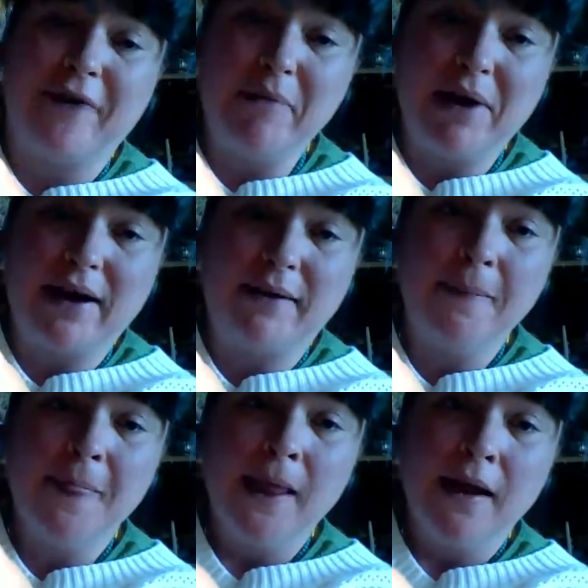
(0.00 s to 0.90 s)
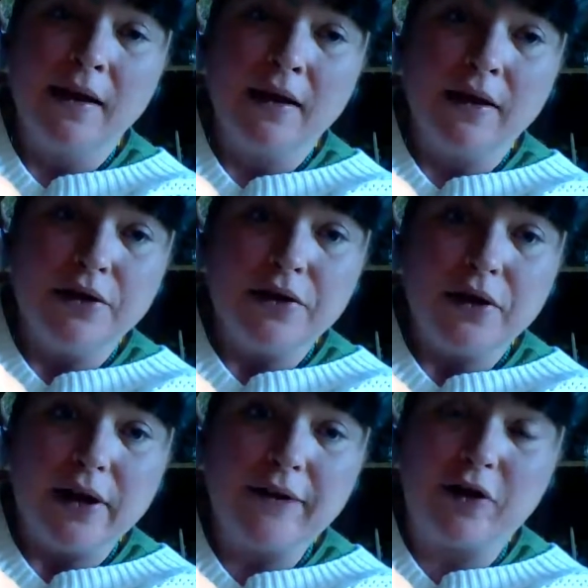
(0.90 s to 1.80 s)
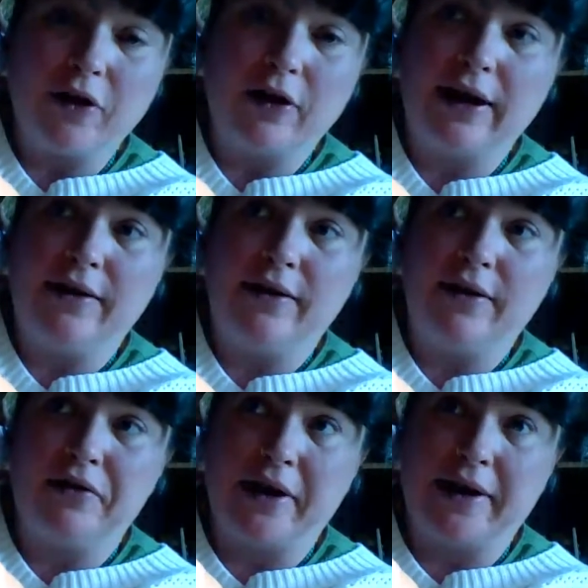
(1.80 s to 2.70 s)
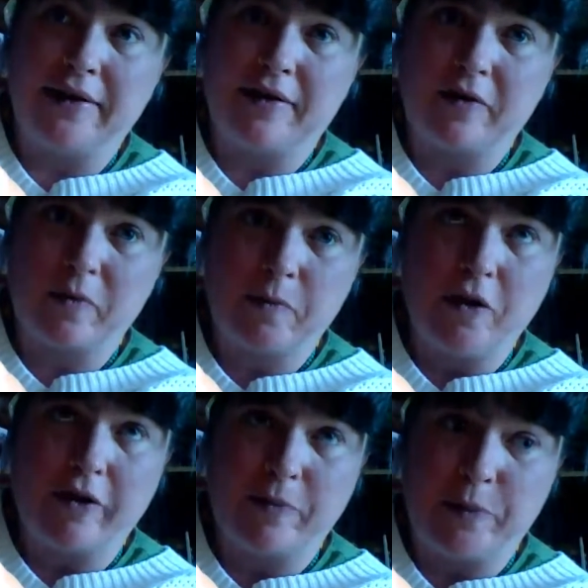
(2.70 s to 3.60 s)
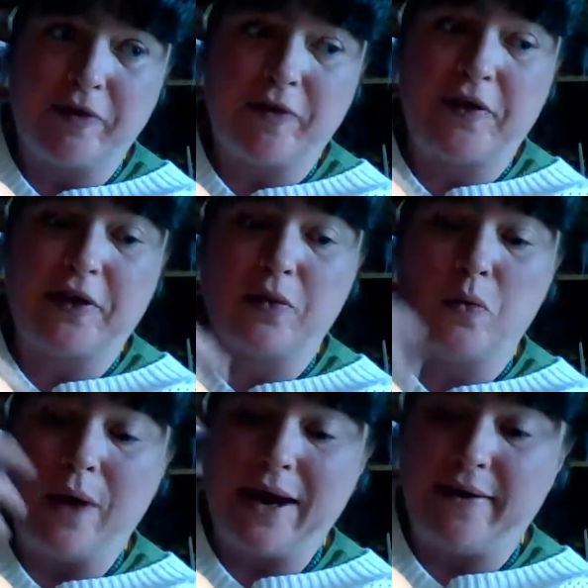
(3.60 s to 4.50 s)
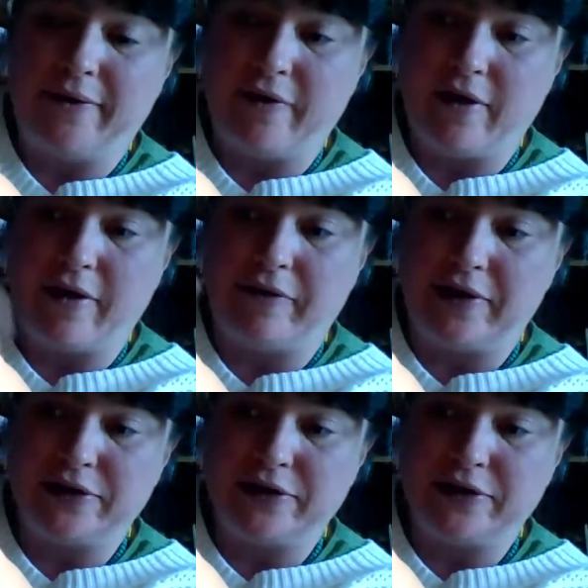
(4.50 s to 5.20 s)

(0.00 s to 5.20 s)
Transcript: feminine, if you're in like a specific wave of